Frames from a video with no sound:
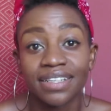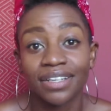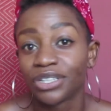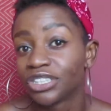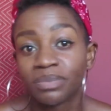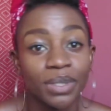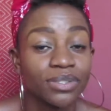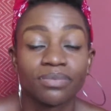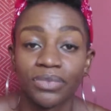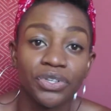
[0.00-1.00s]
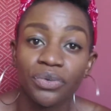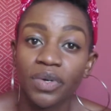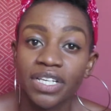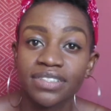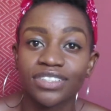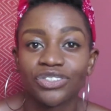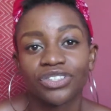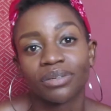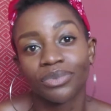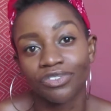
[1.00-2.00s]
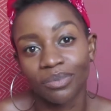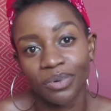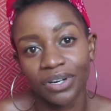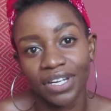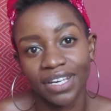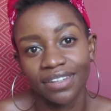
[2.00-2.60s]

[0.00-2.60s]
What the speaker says: and I learned about some new ways that you can move abroad,